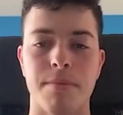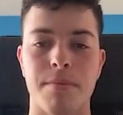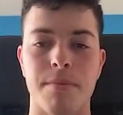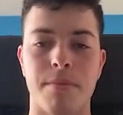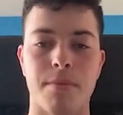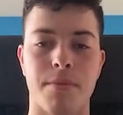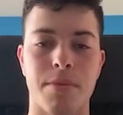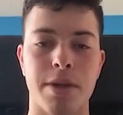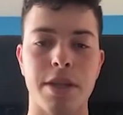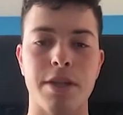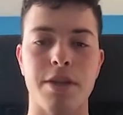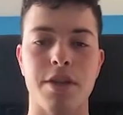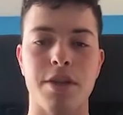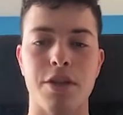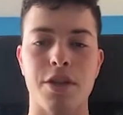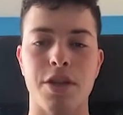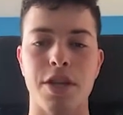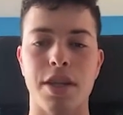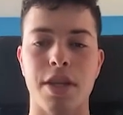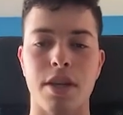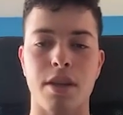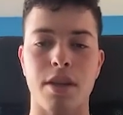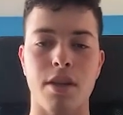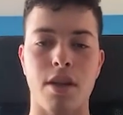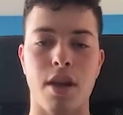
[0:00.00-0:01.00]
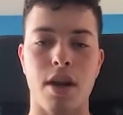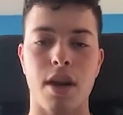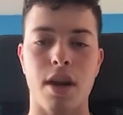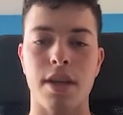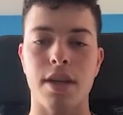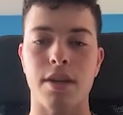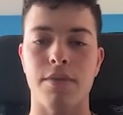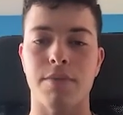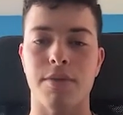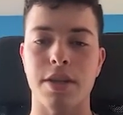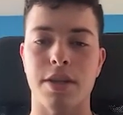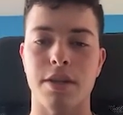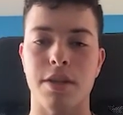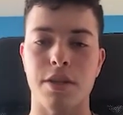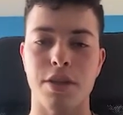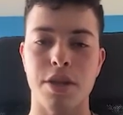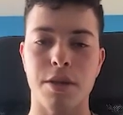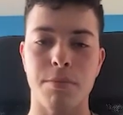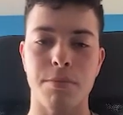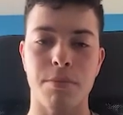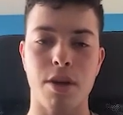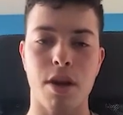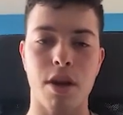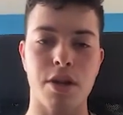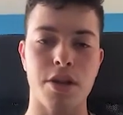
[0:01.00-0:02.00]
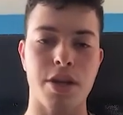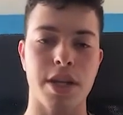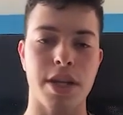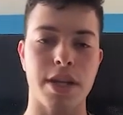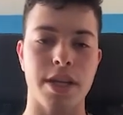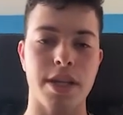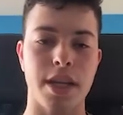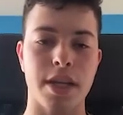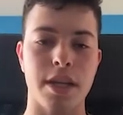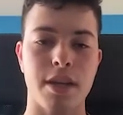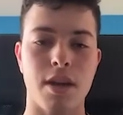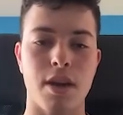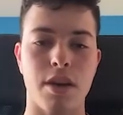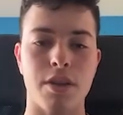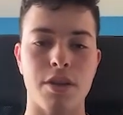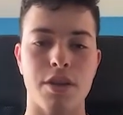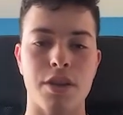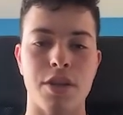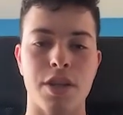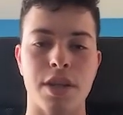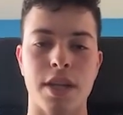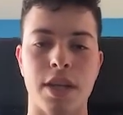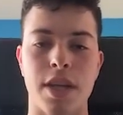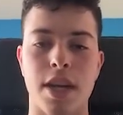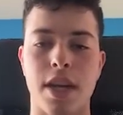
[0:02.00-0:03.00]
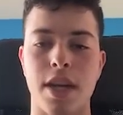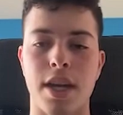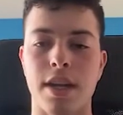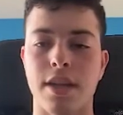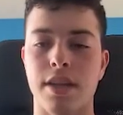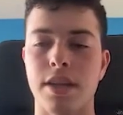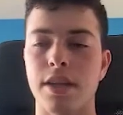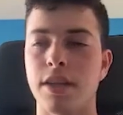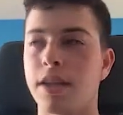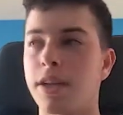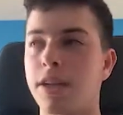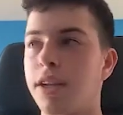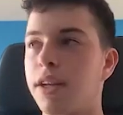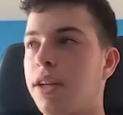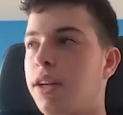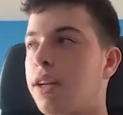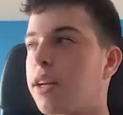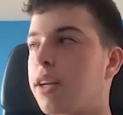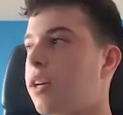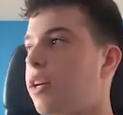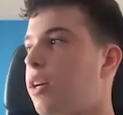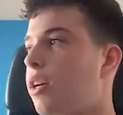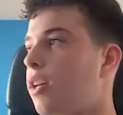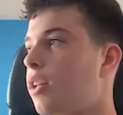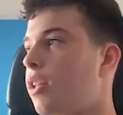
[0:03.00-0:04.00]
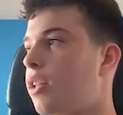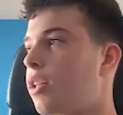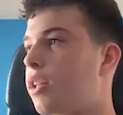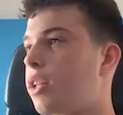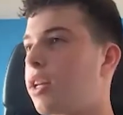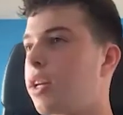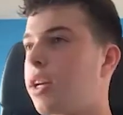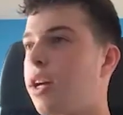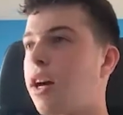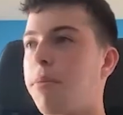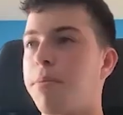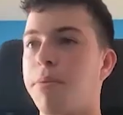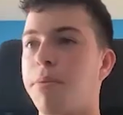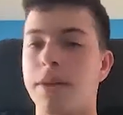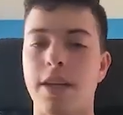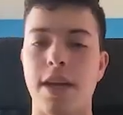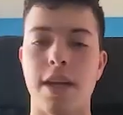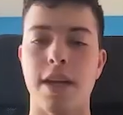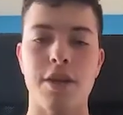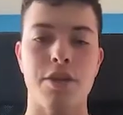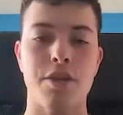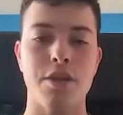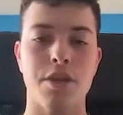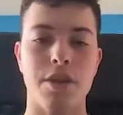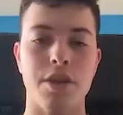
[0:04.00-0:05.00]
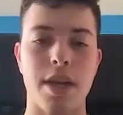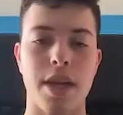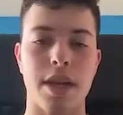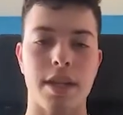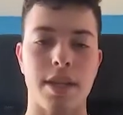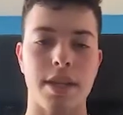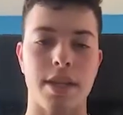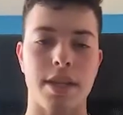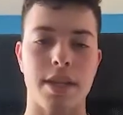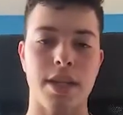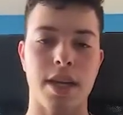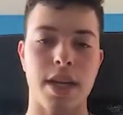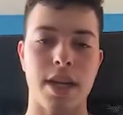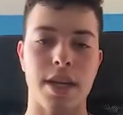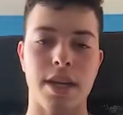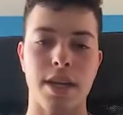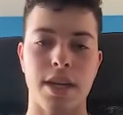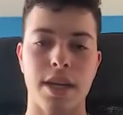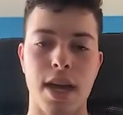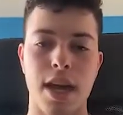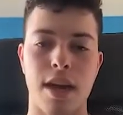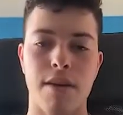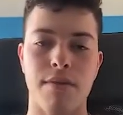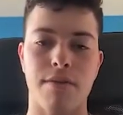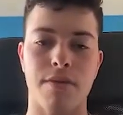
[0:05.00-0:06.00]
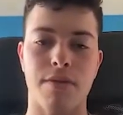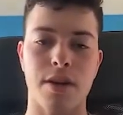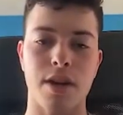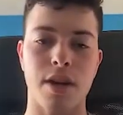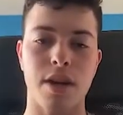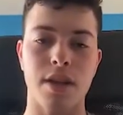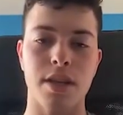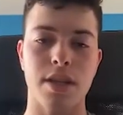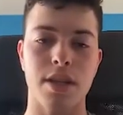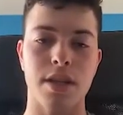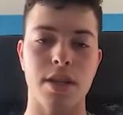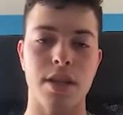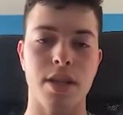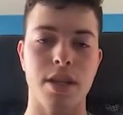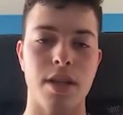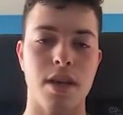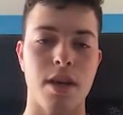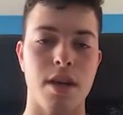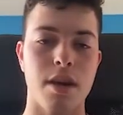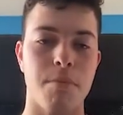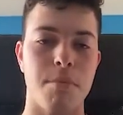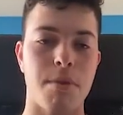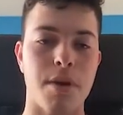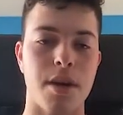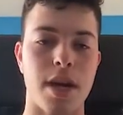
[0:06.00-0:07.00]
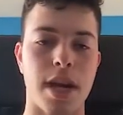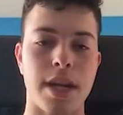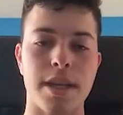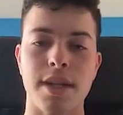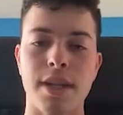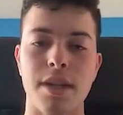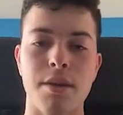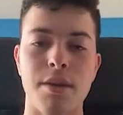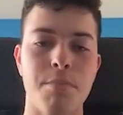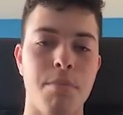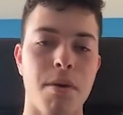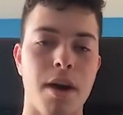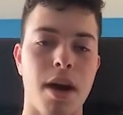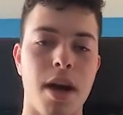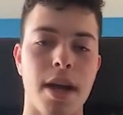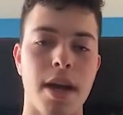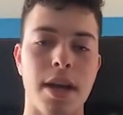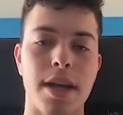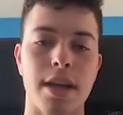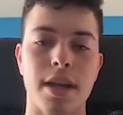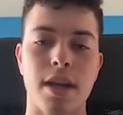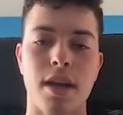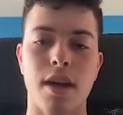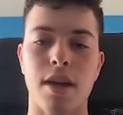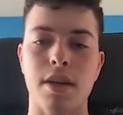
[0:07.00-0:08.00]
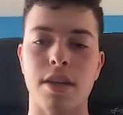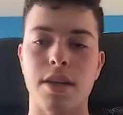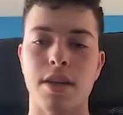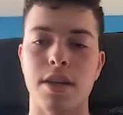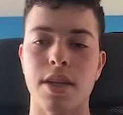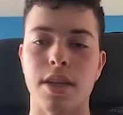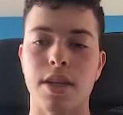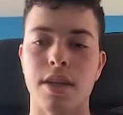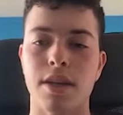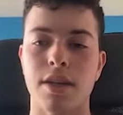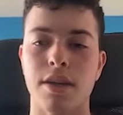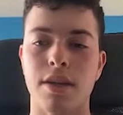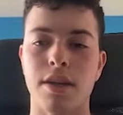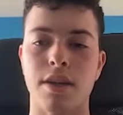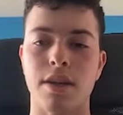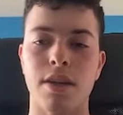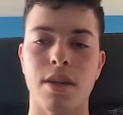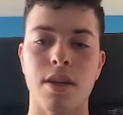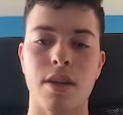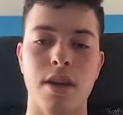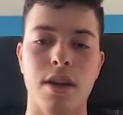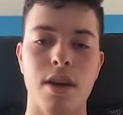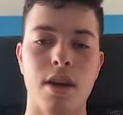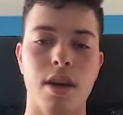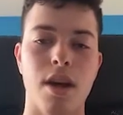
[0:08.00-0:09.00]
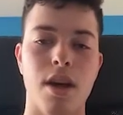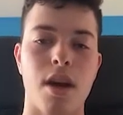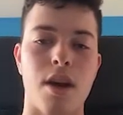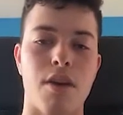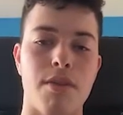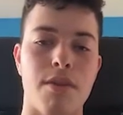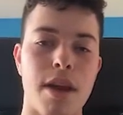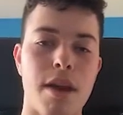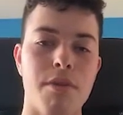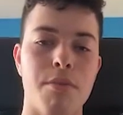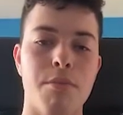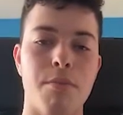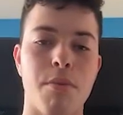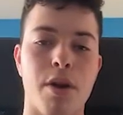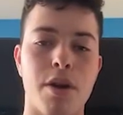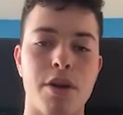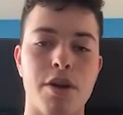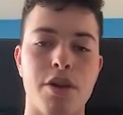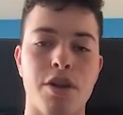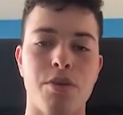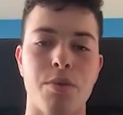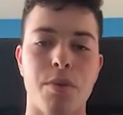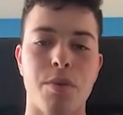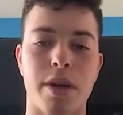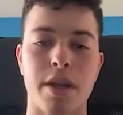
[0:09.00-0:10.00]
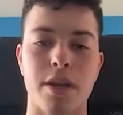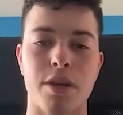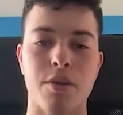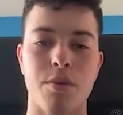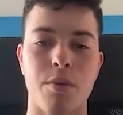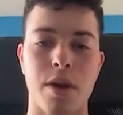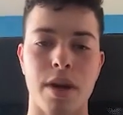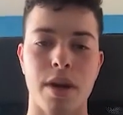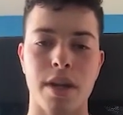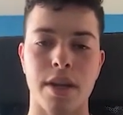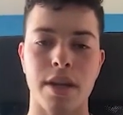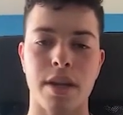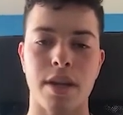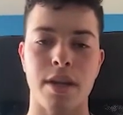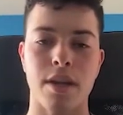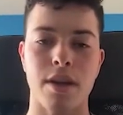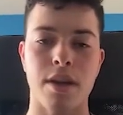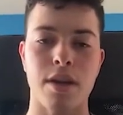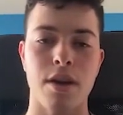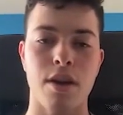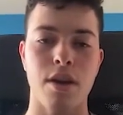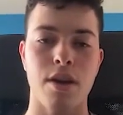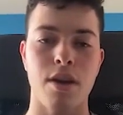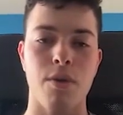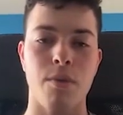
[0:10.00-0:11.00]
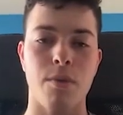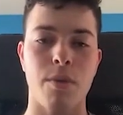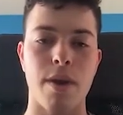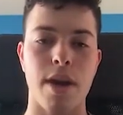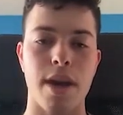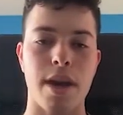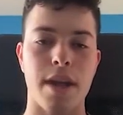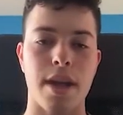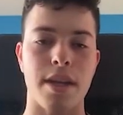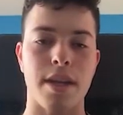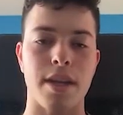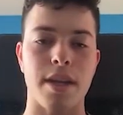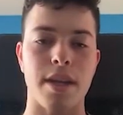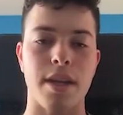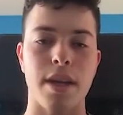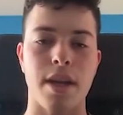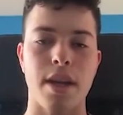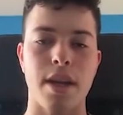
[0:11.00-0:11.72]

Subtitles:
researching it a lot, researching blockchain technology and the potential that this tech could have for us. But I didn't buy it until around March 2020, when